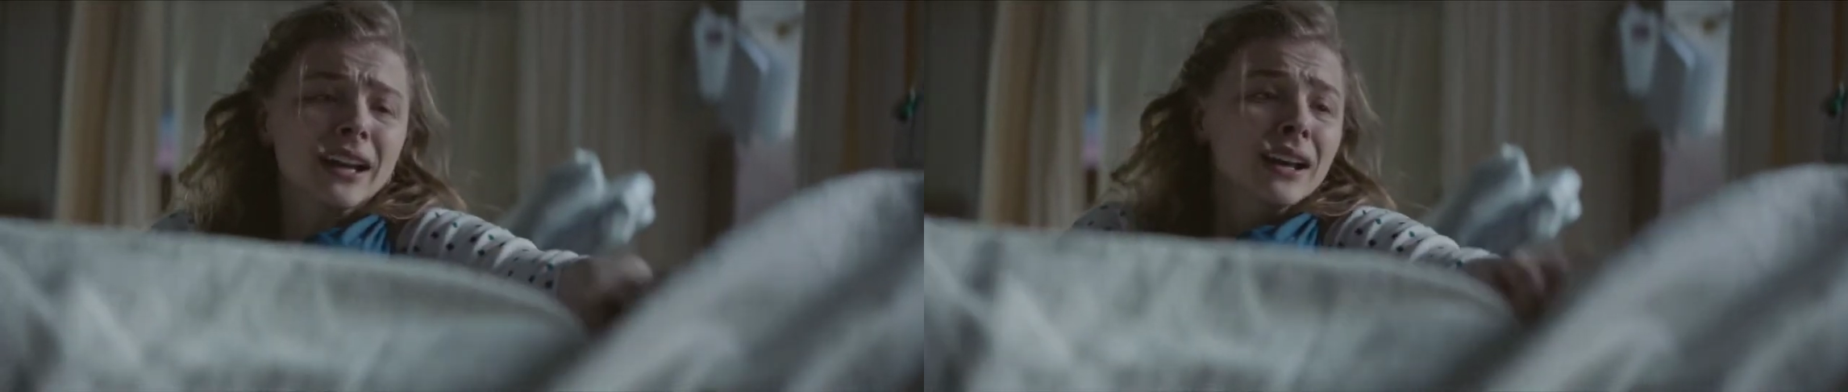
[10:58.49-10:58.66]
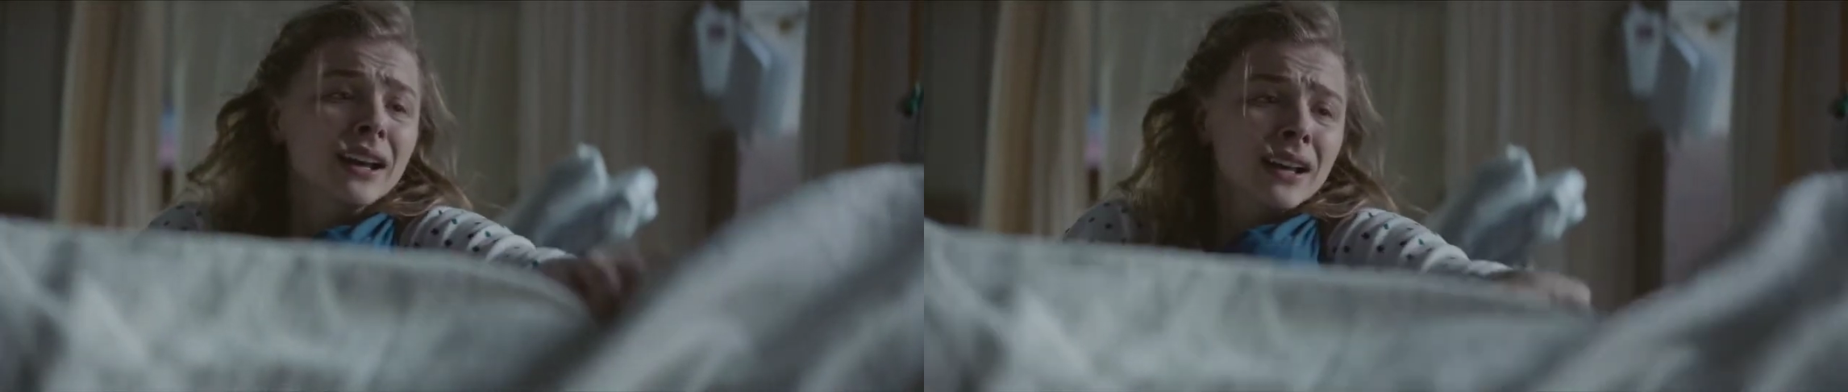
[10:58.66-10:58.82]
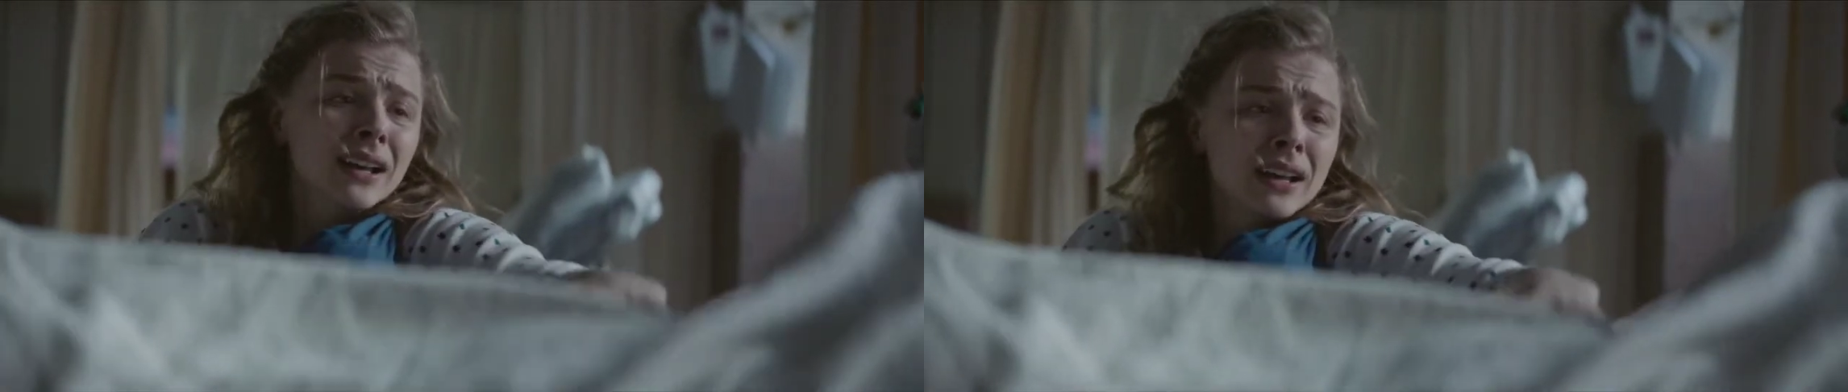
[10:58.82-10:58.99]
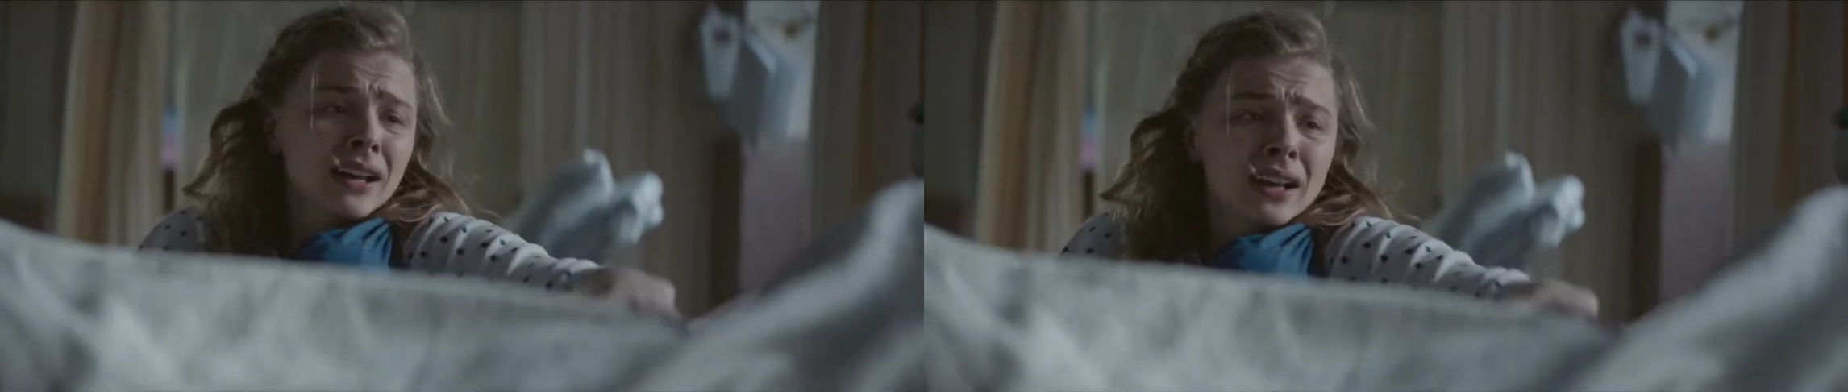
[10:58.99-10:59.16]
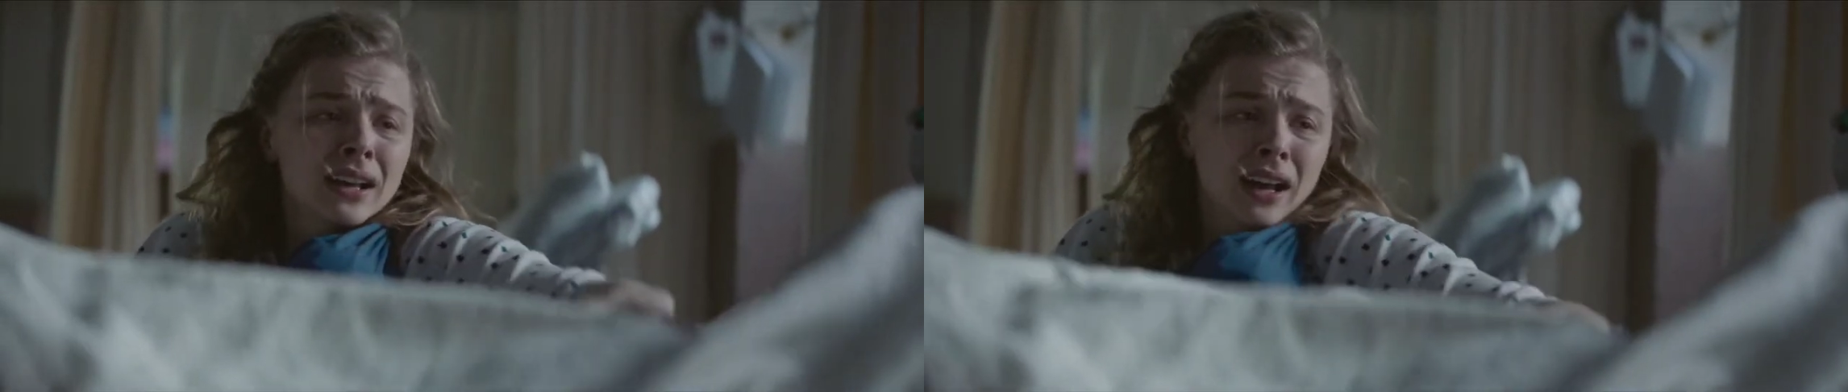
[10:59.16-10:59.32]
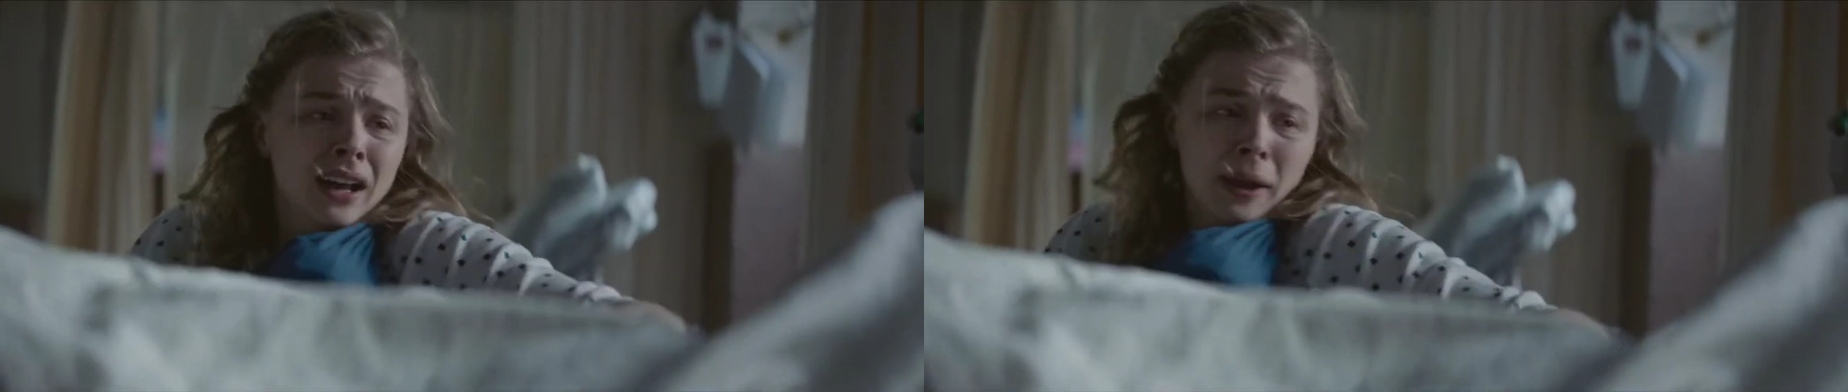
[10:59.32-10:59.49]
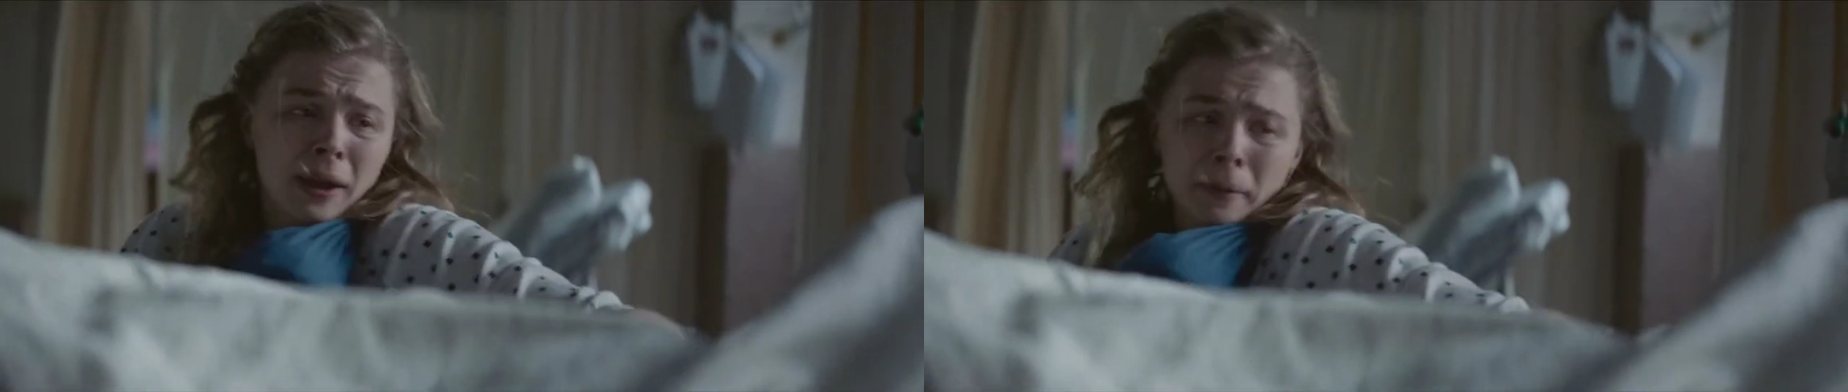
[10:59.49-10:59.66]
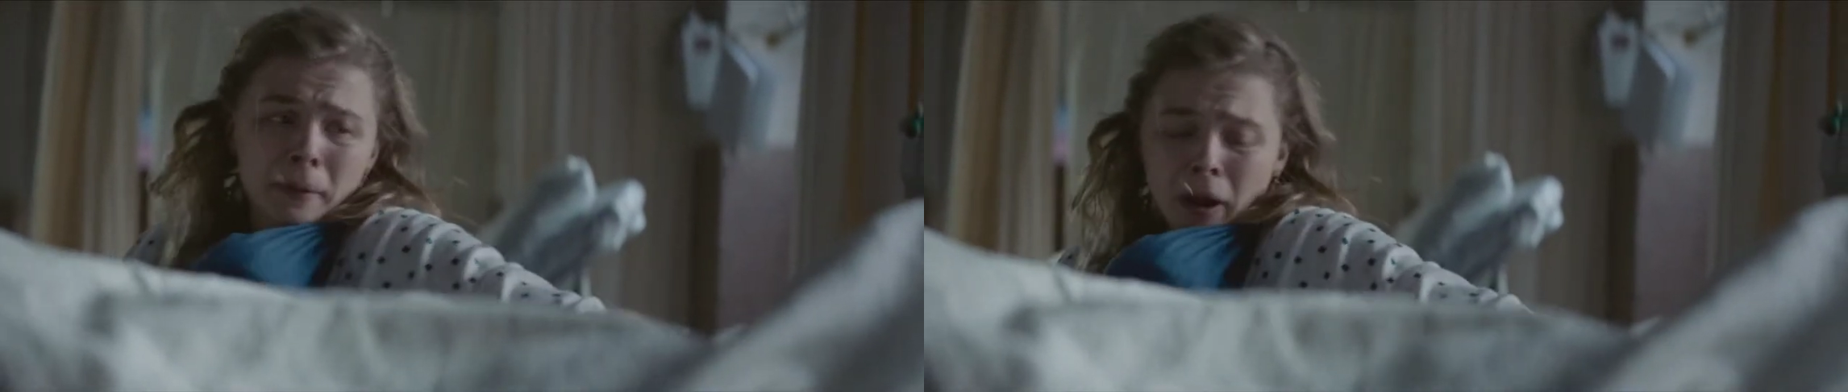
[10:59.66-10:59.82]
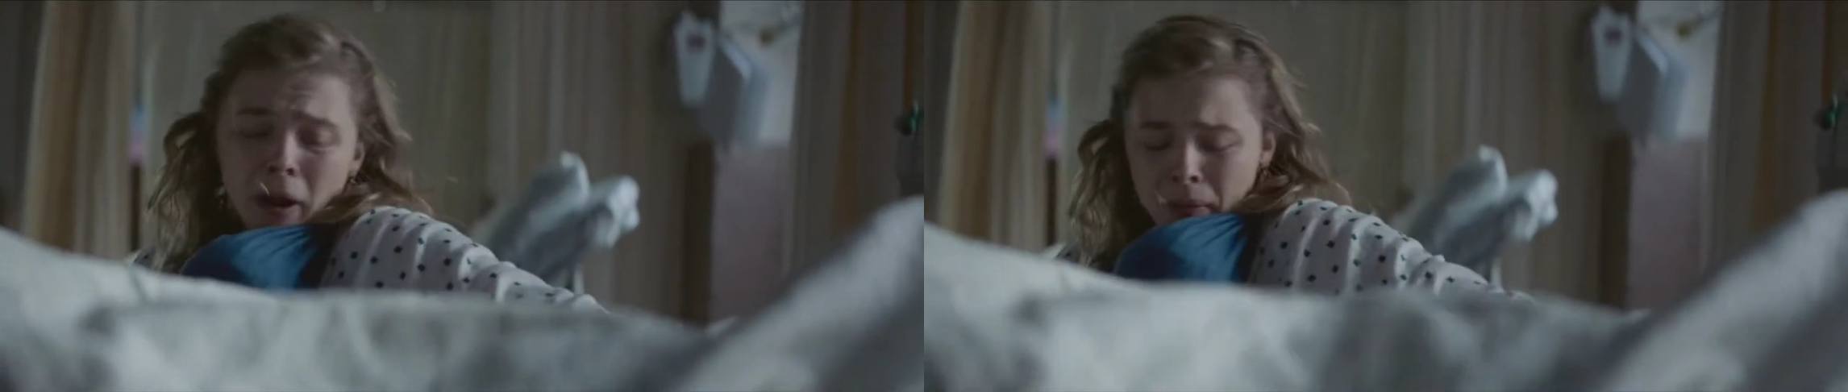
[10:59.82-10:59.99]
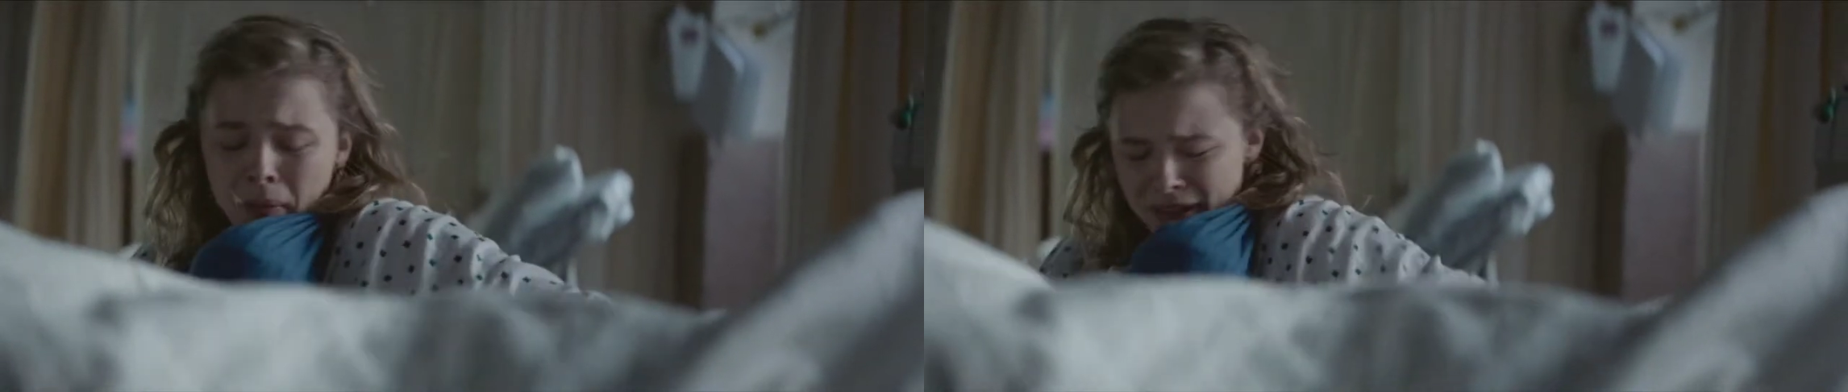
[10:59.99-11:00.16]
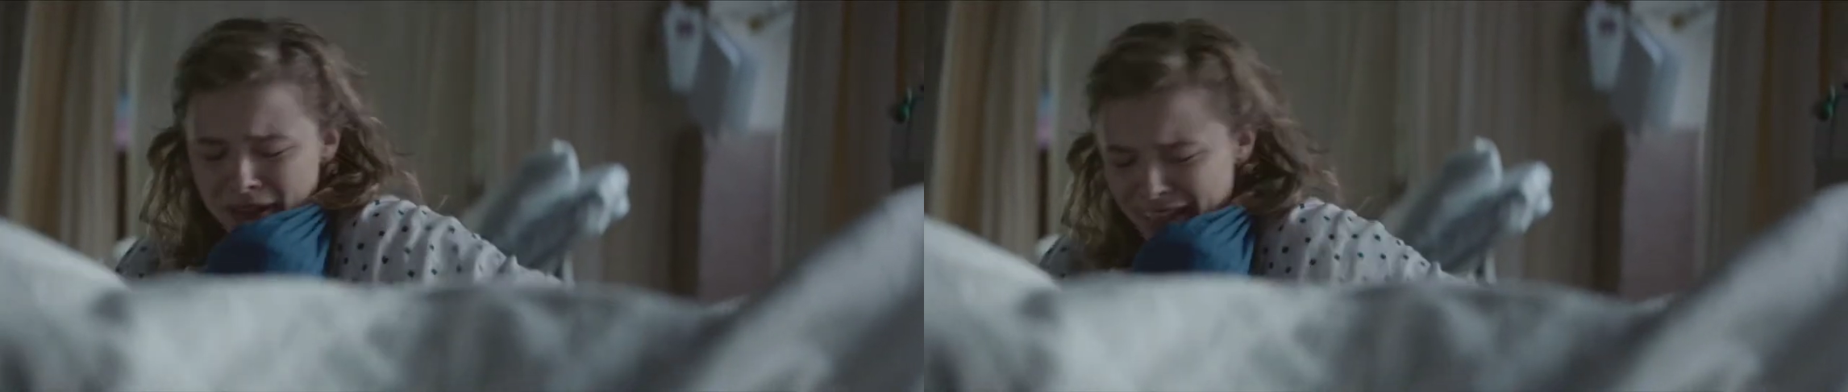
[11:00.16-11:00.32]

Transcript: Then she covers Sam with a white